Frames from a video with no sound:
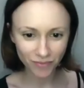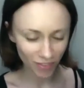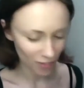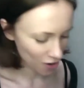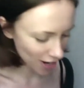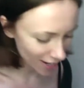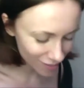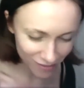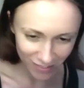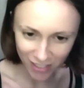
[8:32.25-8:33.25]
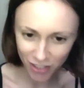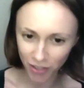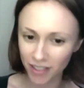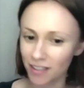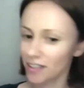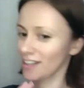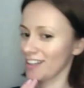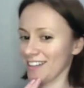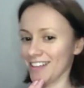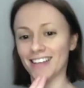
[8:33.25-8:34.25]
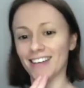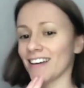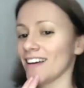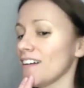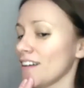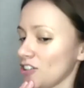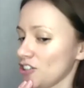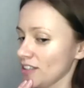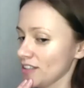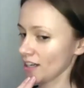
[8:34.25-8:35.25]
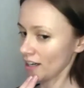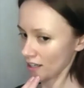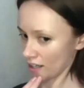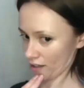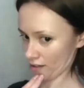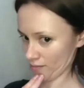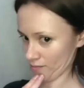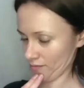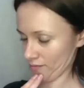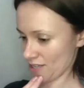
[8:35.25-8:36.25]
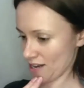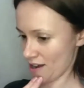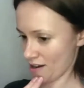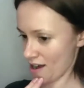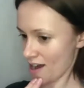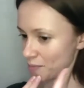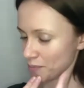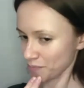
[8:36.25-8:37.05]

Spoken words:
Okay, let's do it. Chin tuck, tongue up.